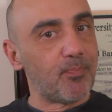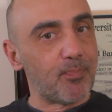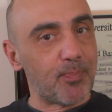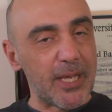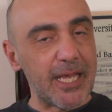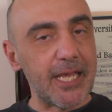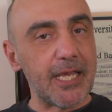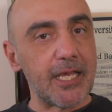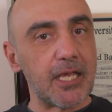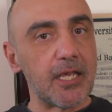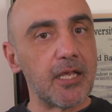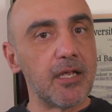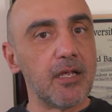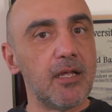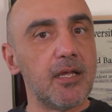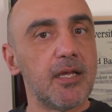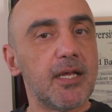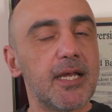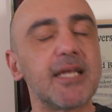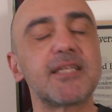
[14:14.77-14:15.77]
B,
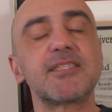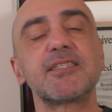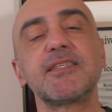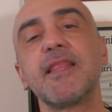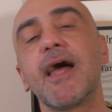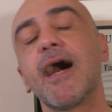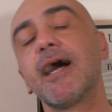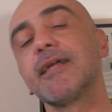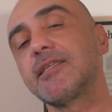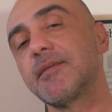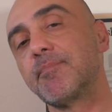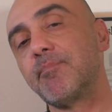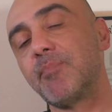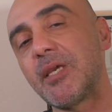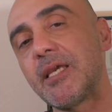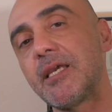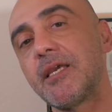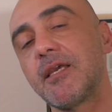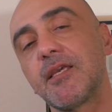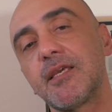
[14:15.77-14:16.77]
it's not
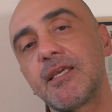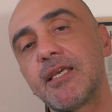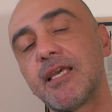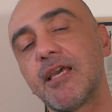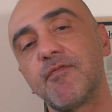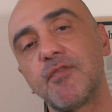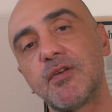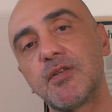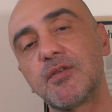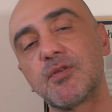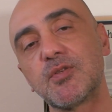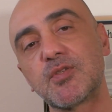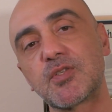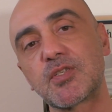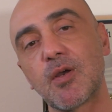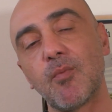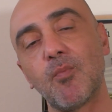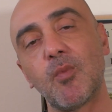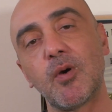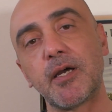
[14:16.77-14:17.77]
being given to
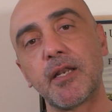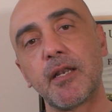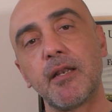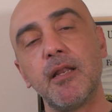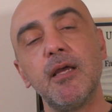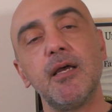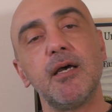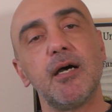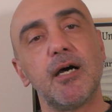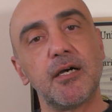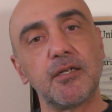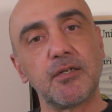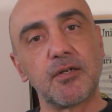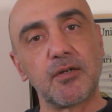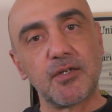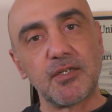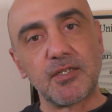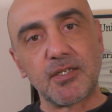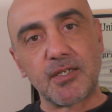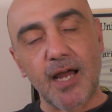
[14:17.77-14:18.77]
someone
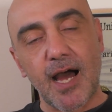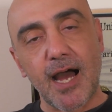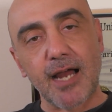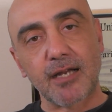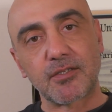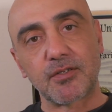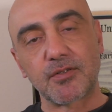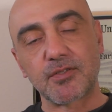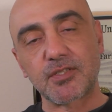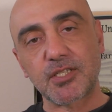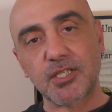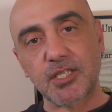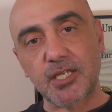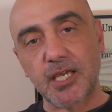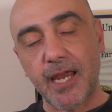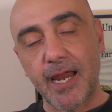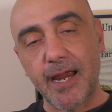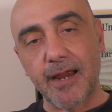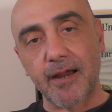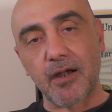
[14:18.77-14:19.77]
under a doctor's
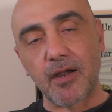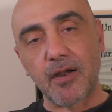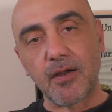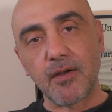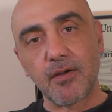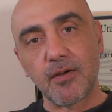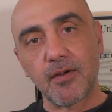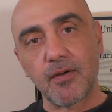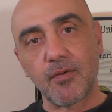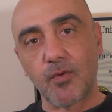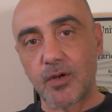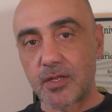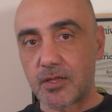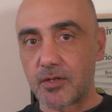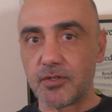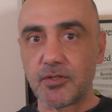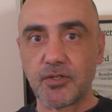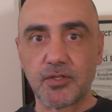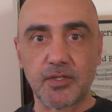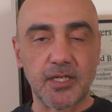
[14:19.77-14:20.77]
care,
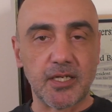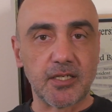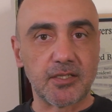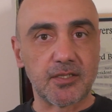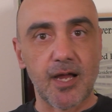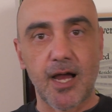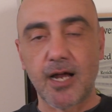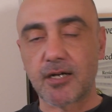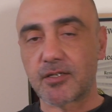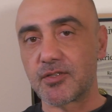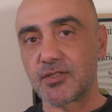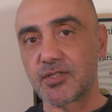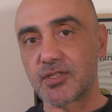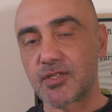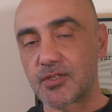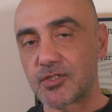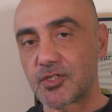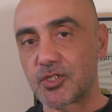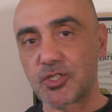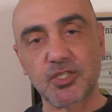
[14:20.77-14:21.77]
whether you think doctors
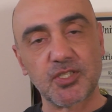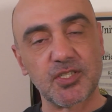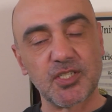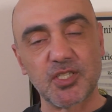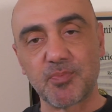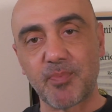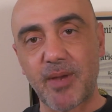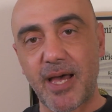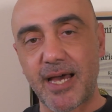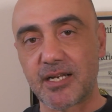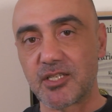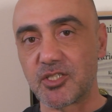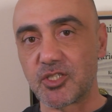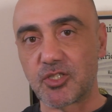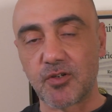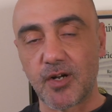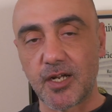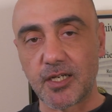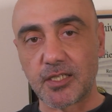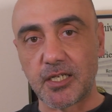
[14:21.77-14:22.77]
are just as bad as
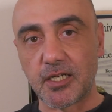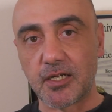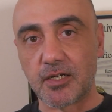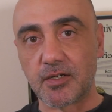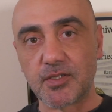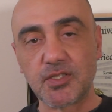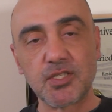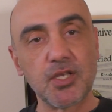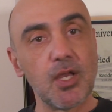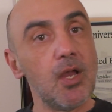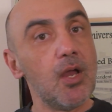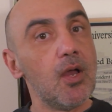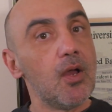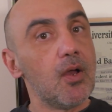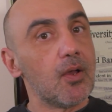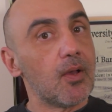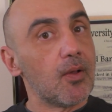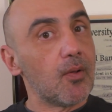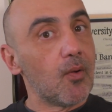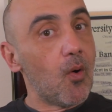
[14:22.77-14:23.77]
drug dealers,
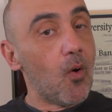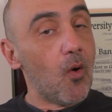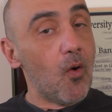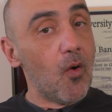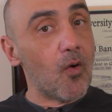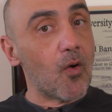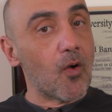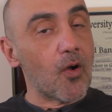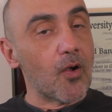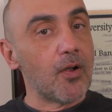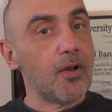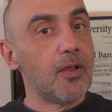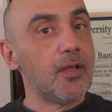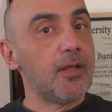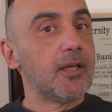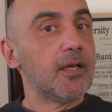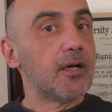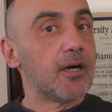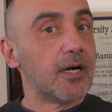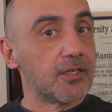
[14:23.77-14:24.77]
or
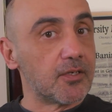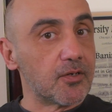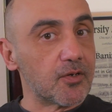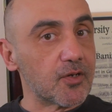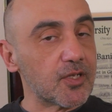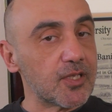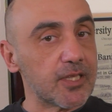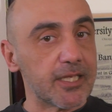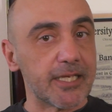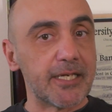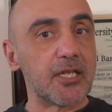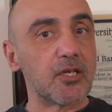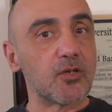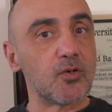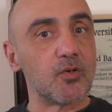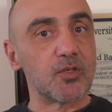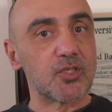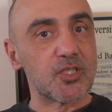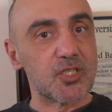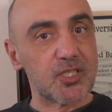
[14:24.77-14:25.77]
under
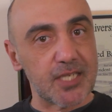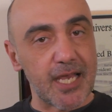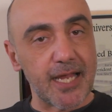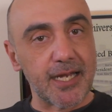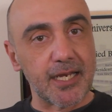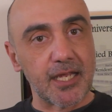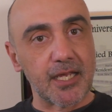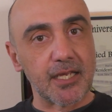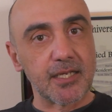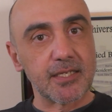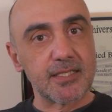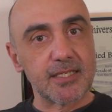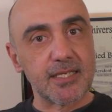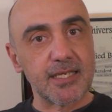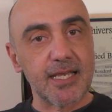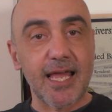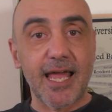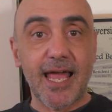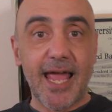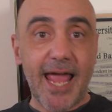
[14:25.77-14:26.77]
clinical settings
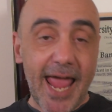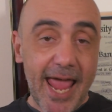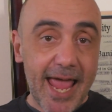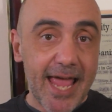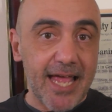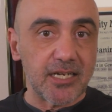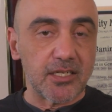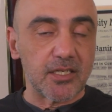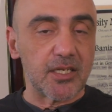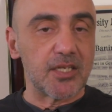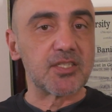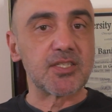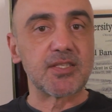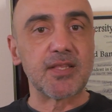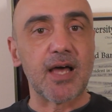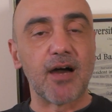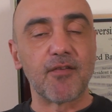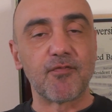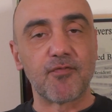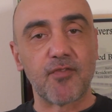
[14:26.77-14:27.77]
and it's
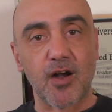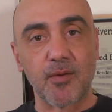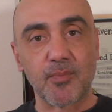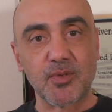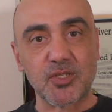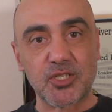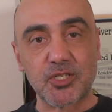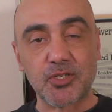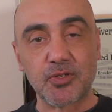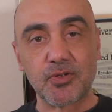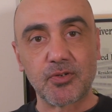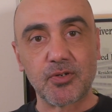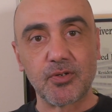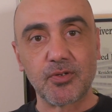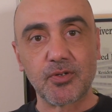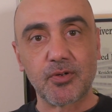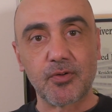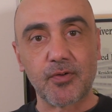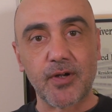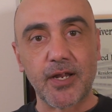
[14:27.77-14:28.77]
not
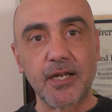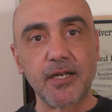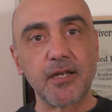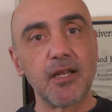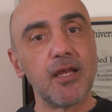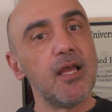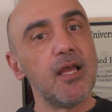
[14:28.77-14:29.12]
pharmaceutical grade.